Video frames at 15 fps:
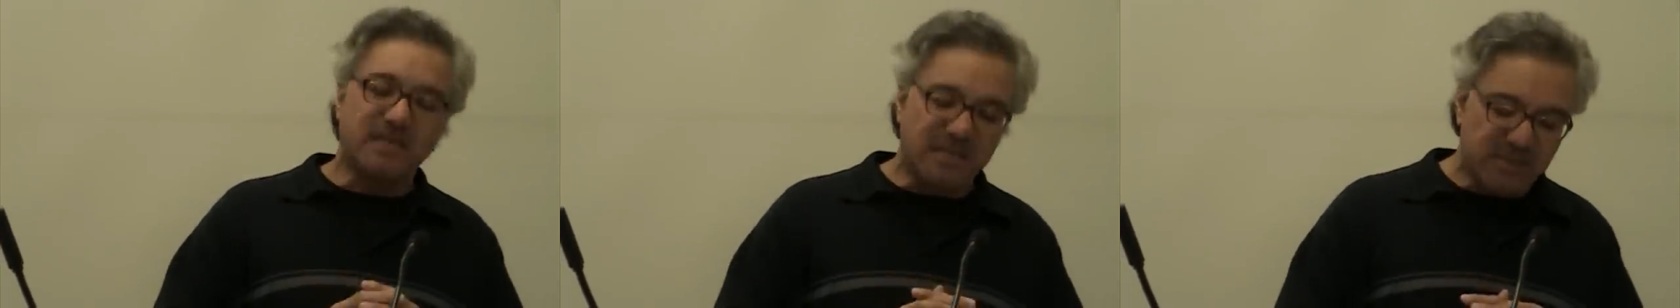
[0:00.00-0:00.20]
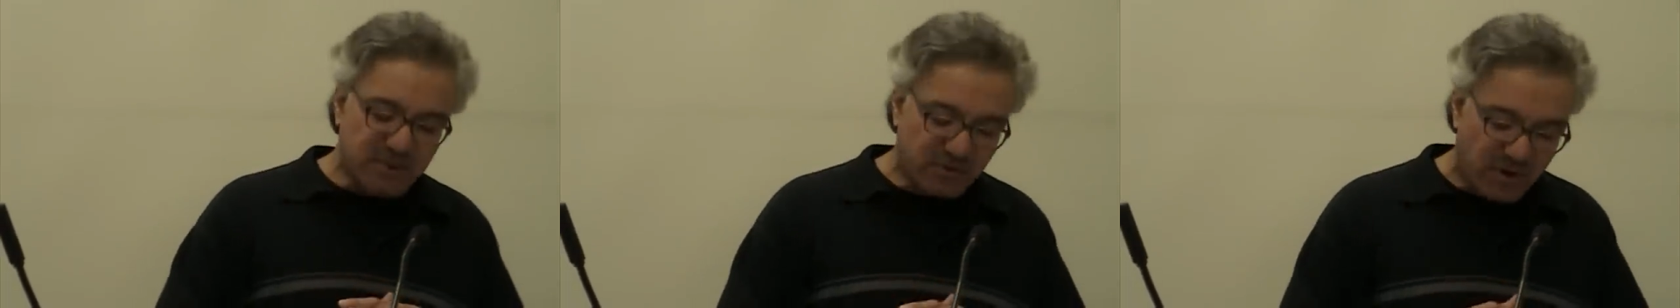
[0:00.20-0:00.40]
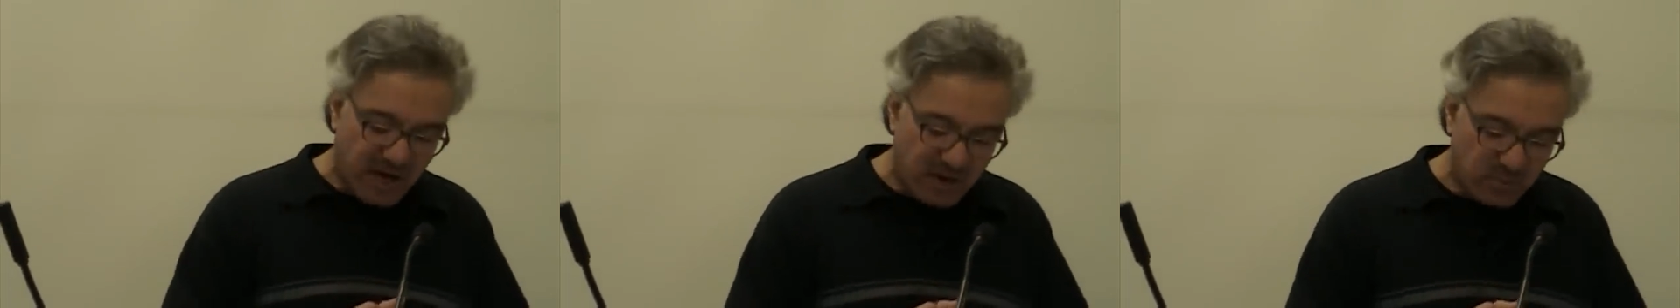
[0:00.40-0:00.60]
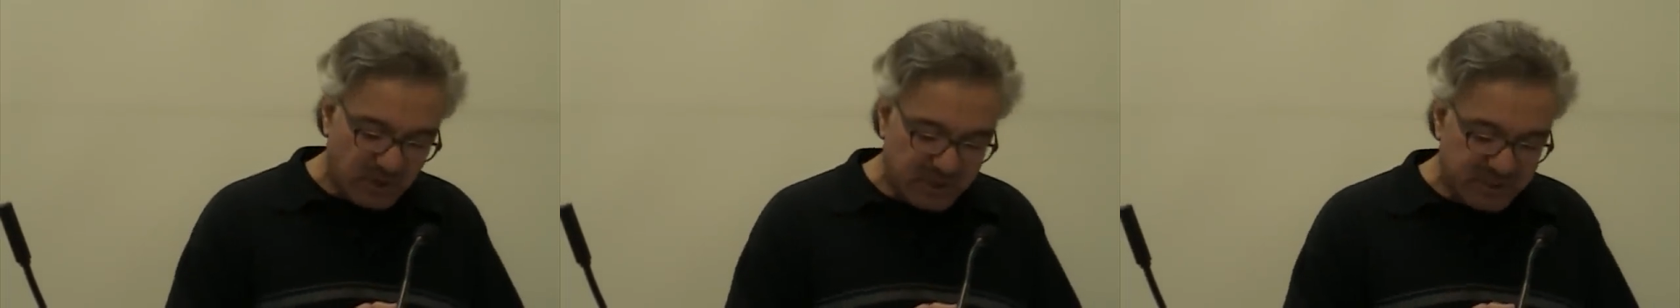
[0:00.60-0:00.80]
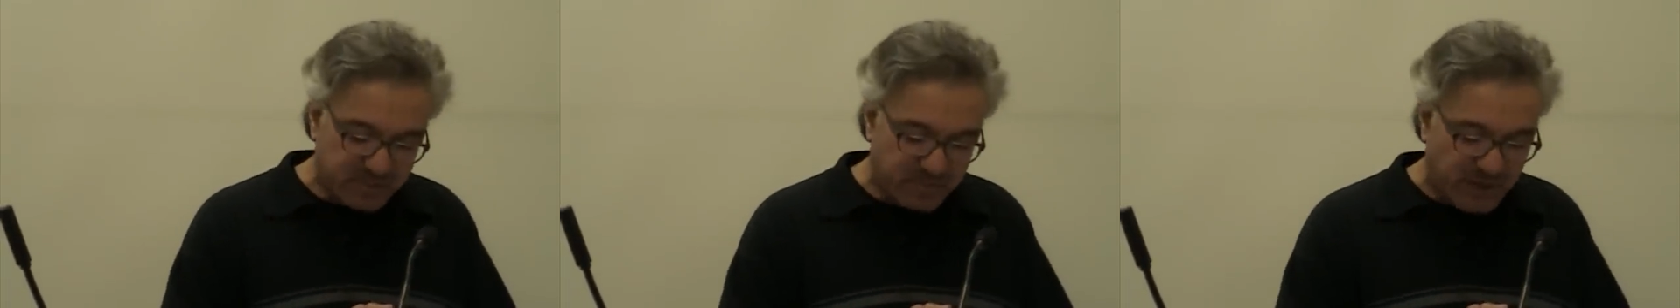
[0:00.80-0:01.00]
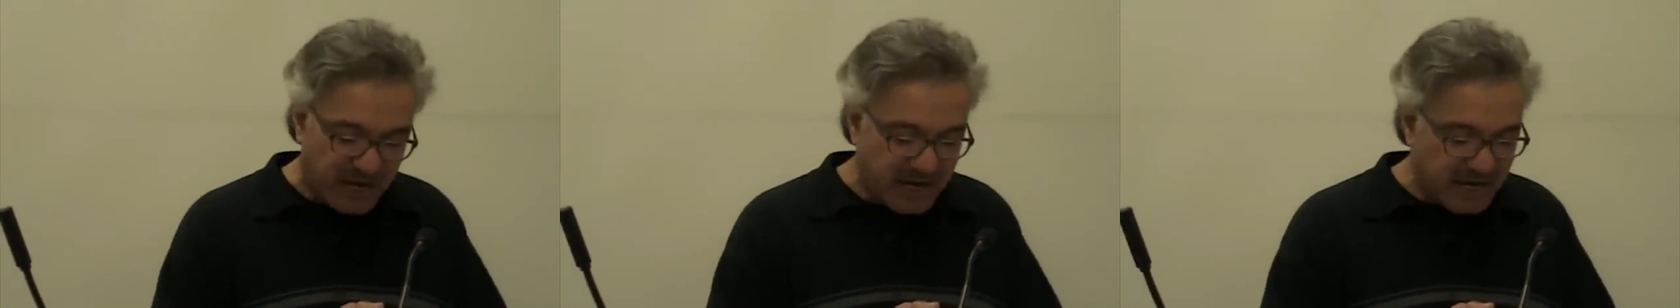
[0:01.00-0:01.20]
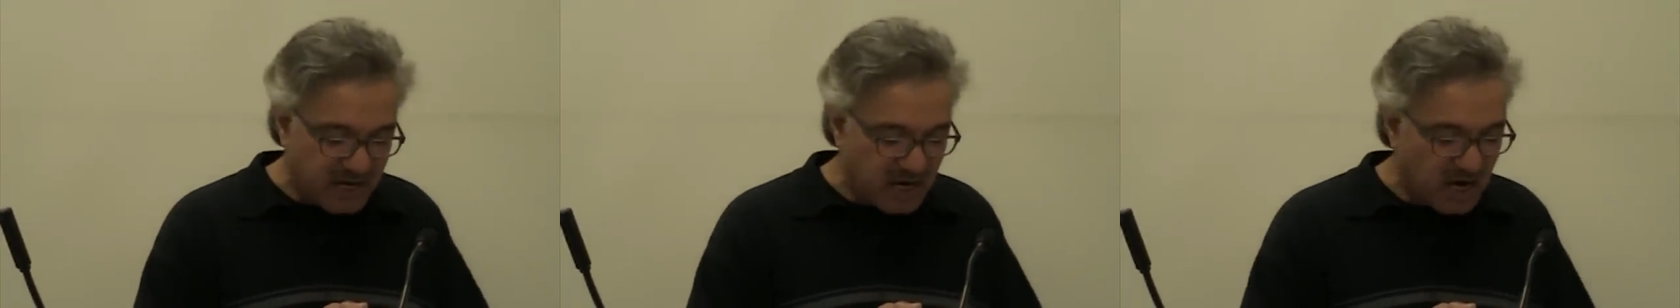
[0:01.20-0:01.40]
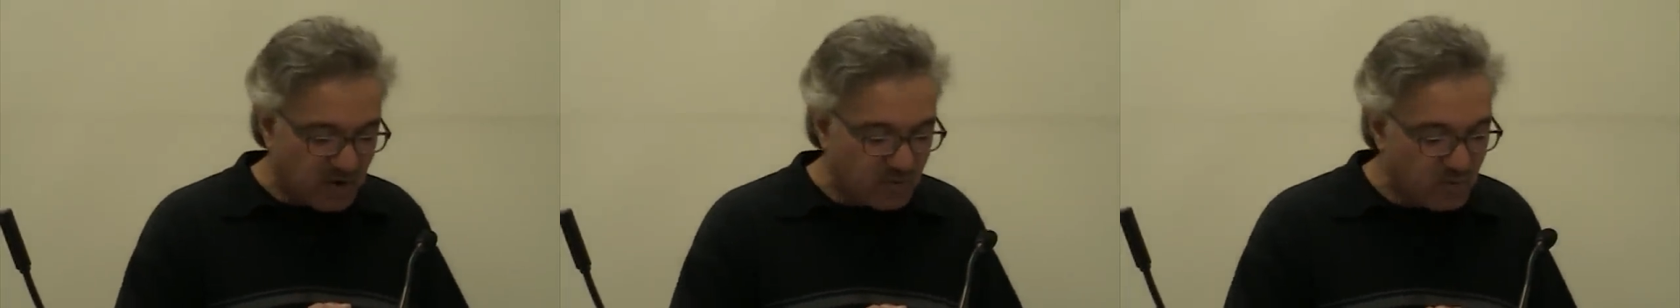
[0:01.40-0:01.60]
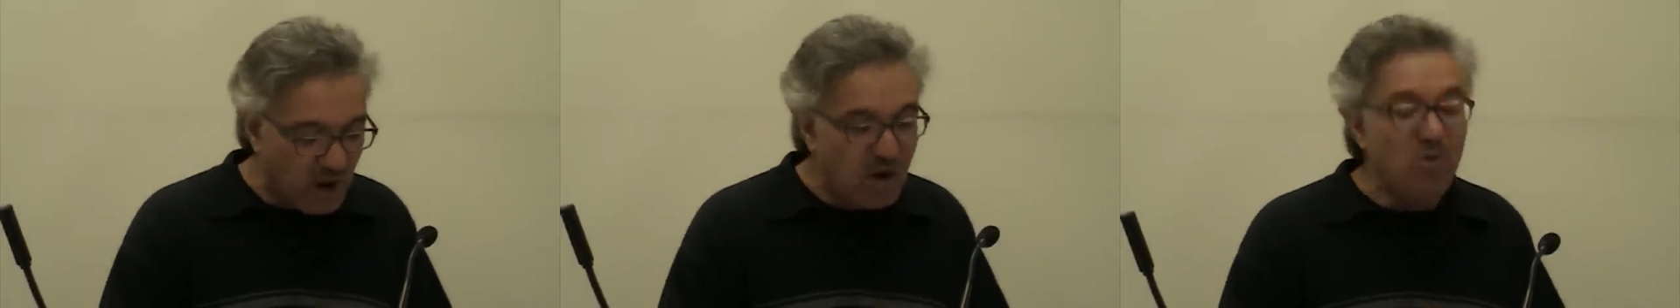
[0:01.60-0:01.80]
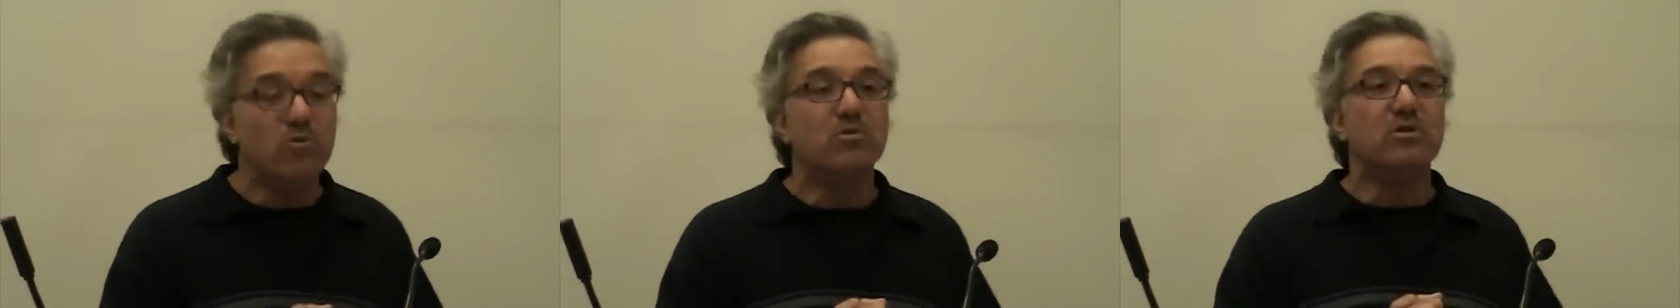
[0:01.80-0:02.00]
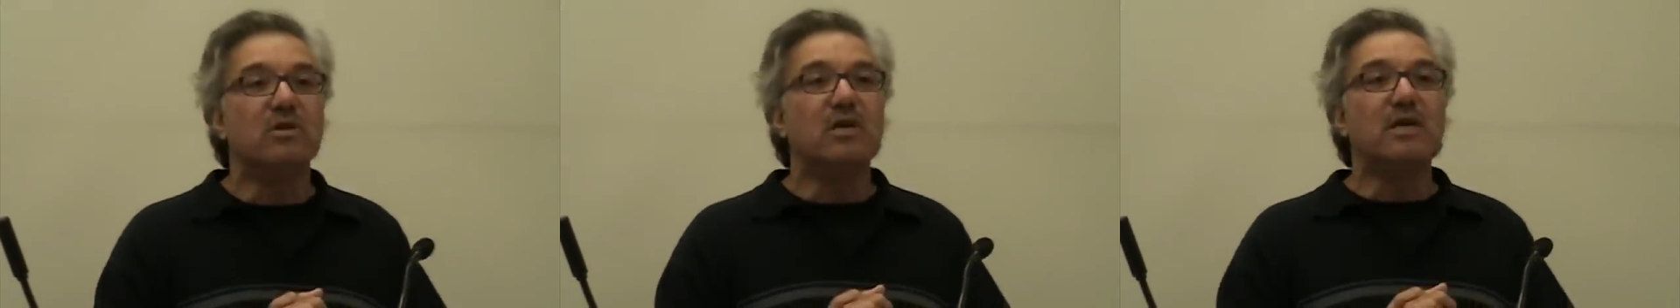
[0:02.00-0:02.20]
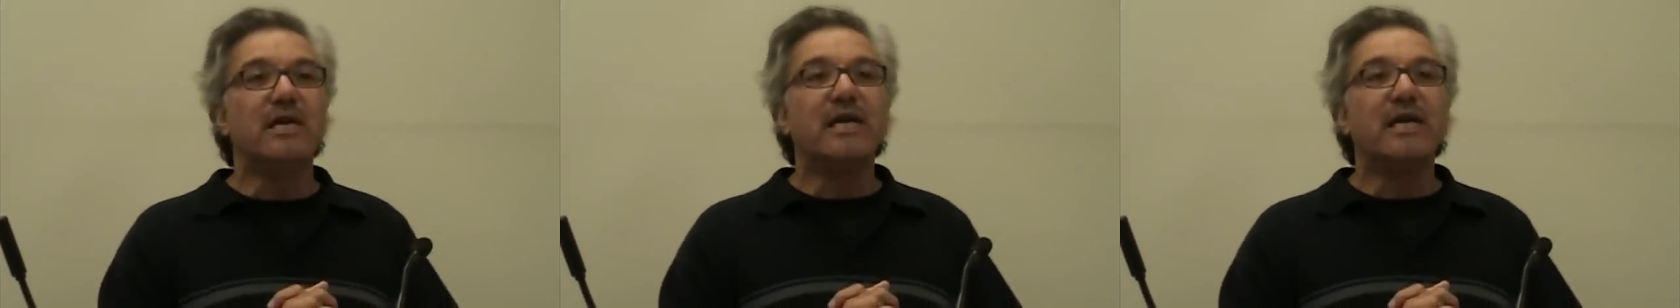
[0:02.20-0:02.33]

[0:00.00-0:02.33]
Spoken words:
Israel was playing a role